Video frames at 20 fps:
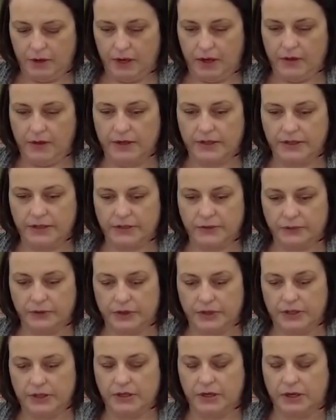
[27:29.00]
And this is
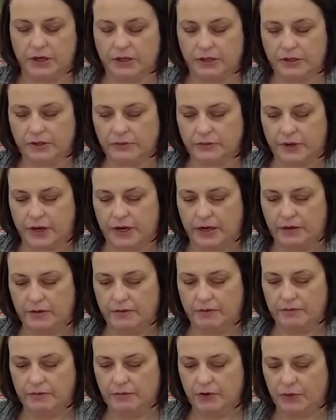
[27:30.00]
with the darkest red,
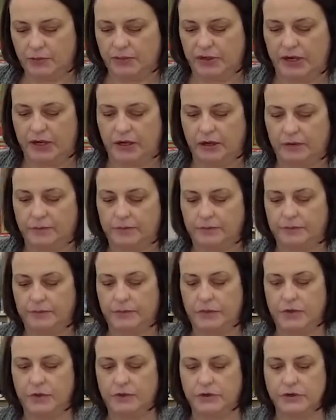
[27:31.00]
or pink.
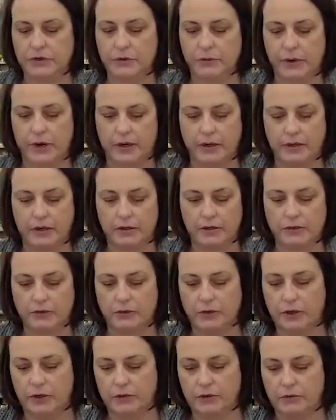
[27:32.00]
There's no red in this
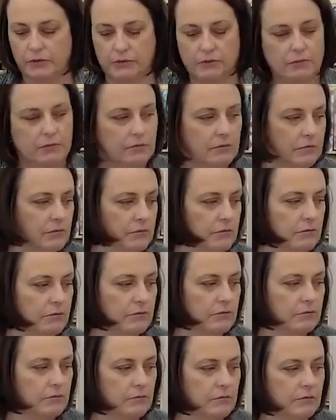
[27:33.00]
quilt.
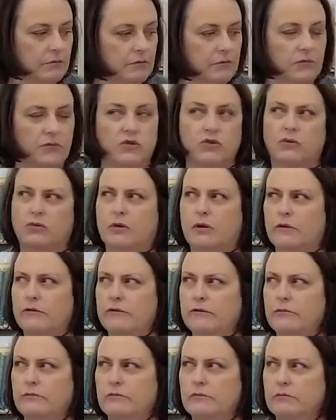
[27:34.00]
Sort of.
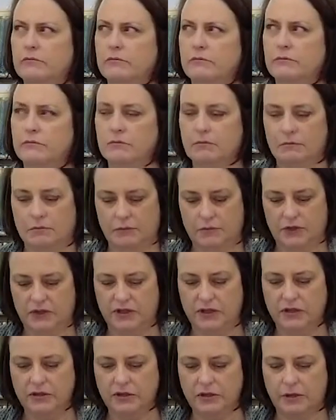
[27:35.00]

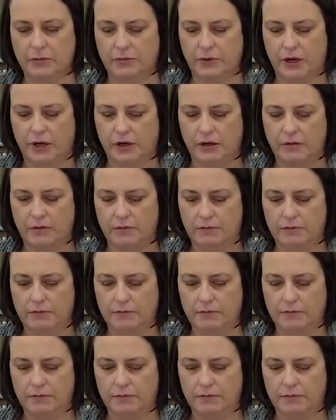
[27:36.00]
There's some red.